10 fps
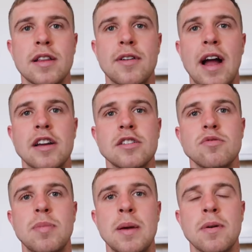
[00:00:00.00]
interactions
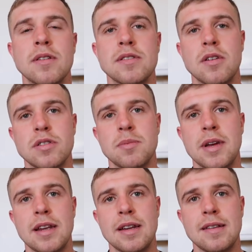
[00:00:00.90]
with people on social
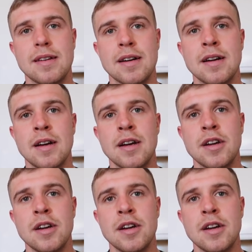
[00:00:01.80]
media this year